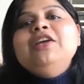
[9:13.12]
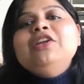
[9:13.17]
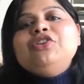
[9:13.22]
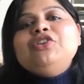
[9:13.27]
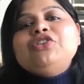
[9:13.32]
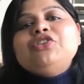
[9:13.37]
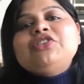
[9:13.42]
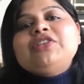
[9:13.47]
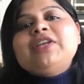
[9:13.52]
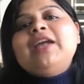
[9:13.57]

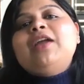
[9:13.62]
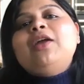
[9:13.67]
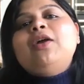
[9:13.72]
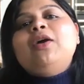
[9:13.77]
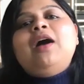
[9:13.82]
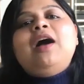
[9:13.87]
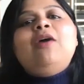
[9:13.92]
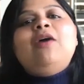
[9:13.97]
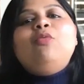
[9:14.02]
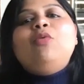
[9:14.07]
to check
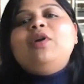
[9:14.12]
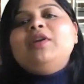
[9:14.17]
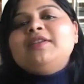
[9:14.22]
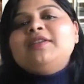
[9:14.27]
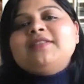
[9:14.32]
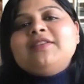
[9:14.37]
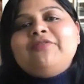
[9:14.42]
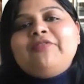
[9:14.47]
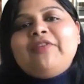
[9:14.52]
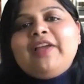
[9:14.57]
what
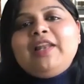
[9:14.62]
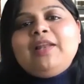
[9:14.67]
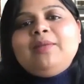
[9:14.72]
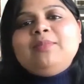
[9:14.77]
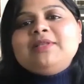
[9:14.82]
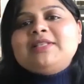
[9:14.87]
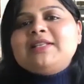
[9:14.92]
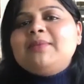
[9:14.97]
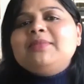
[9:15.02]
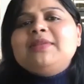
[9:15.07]
is
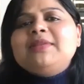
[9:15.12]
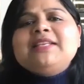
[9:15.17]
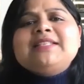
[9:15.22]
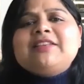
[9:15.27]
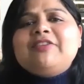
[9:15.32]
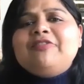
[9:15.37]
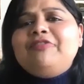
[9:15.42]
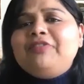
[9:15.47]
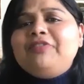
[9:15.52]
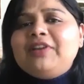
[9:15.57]
available. Some things
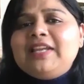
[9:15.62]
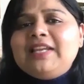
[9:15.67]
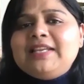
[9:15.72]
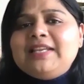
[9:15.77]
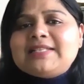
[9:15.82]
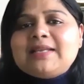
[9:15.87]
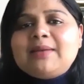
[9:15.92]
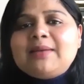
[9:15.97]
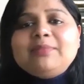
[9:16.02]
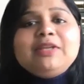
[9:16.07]
are free,
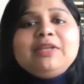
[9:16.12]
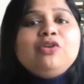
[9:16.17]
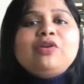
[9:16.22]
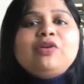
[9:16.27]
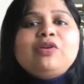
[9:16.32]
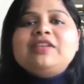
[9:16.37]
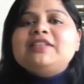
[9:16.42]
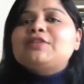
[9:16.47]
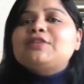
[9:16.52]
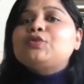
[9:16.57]
something you
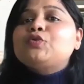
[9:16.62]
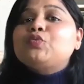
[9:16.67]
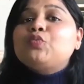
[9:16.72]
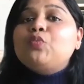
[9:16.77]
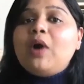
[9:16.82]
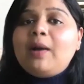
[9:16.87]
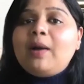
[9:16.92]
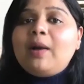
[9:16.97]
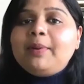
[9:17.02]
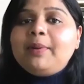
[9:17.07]
can just
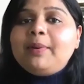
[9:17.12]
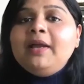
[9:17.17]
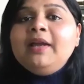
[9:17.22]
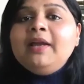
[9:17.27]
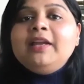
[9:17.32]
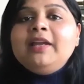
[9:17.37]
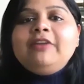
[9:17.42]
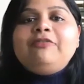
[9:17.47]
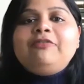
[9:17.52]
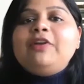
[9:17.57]
swap.
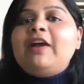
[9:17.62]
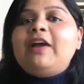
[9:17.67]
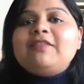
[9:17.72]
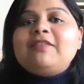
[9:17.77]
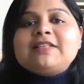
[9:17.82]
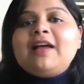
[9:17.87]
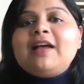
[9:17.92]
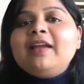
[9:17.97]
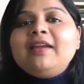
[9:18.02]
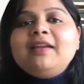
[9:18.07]
If you have a
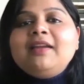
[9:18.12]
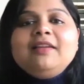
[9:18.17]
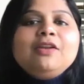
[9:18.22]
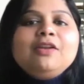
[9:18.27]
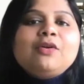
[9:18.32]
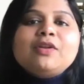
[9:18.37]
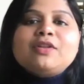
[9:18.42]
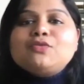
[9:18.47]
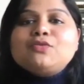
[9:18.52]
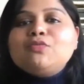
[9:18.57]
cycle,
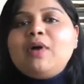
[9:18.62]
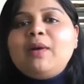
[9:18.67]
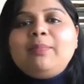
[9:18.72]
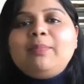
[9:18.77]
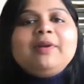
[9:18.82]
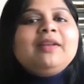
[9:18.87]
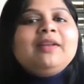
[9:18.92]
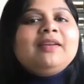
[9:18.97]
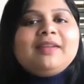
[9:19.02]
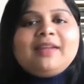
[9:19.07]
you can
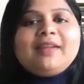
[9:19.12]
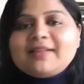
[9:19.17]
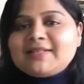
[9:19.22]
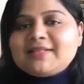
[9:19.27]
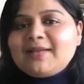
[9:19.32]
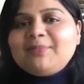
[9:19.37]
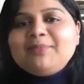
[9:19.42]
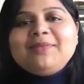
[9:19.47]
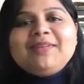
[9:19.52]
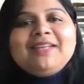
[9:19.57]
swap it and get
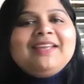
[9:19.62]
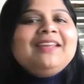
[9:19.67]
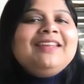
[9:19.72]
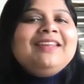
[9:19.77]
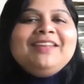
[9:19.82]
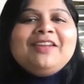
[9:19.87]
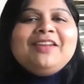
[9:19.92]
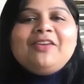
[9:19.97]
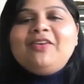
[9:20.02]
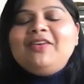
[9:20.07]
something.
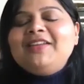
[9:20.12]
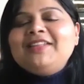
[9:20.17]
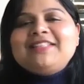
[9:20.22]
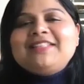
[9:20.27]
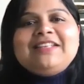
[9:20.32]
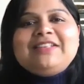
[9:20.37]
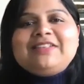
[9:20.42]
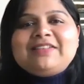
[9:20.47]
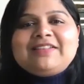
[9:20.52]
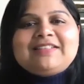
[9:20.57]
It's
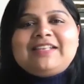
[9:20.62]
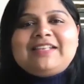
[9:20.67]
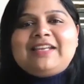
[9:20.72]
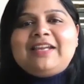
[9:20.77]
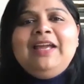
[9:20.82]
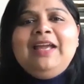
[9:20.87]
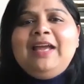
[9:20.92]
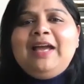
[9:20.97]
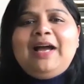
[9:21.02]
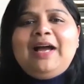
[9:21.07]

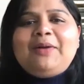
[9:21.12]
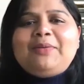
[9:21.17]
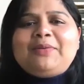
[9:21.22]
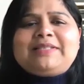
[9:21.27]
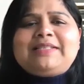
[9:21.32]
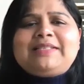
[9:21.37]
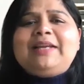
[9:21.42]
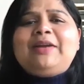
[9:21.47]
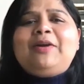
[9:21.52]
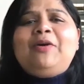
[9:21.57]
interesting. I
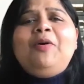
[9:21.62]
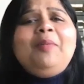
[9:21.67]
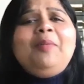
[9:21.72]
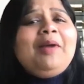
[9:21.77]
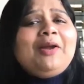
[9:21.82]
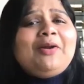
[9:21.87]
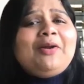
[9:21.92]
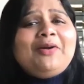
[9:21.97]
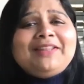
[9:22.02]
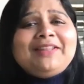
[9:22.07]
was like, oh
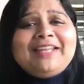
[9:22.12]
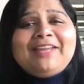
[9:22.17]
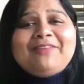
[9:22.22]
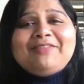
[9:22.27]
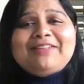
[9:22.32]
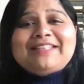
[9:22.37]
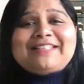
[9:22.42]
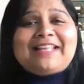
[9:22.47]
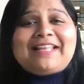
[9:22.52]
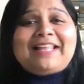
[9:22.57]
my God, they
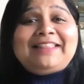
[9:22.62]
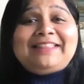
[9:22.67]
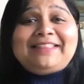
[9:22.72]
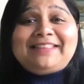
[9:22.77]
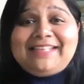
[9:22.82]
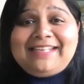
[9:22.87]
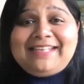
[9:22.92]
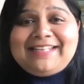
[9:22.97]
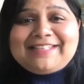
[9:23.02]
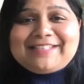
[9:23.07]
even sell
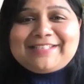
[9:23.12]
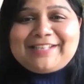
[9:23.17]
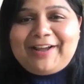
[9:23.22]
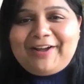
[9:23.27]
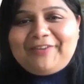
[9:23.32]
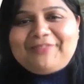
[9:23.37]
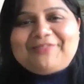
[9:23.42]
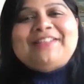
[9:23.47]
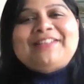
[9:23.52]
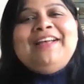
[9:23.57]
these
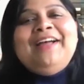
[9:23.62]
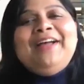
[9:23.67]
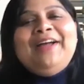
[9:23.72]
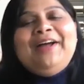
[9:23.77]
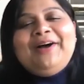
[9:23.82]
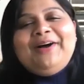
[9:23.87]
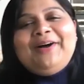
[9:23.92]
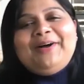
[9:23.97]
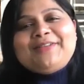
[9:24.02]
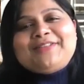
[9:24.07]
stuffs.
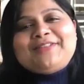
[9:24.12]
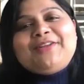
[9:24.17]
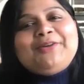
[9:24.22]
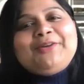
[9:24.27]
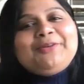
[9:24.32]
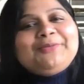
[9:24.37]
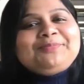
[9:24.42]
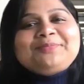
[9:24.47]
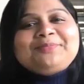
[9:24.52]
So